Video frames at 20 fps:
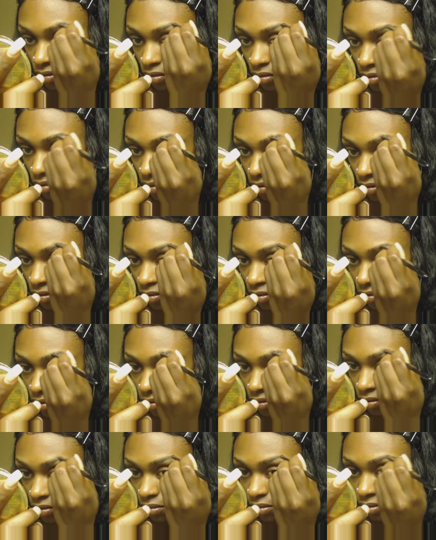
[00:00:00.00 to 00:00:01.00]
to
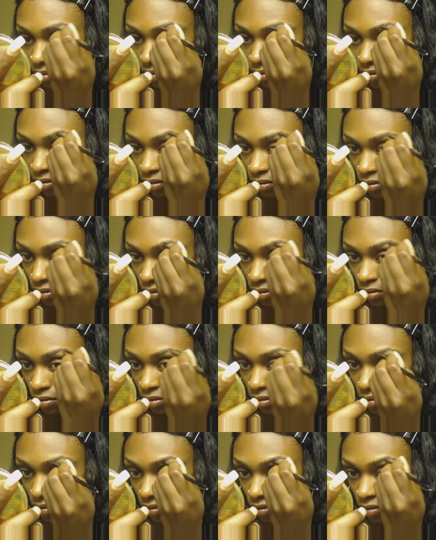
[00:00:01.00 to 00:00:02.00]
darken and shape
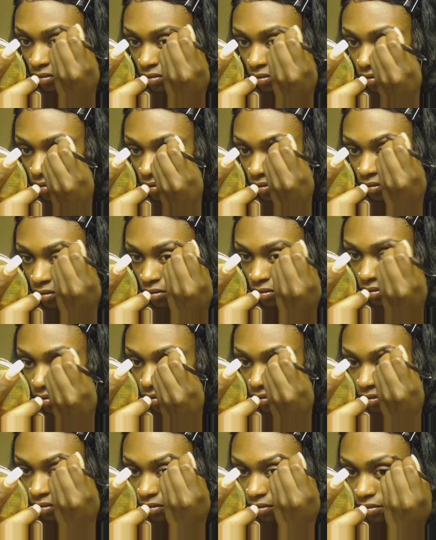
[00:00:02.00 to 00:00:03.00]
the tail end as much as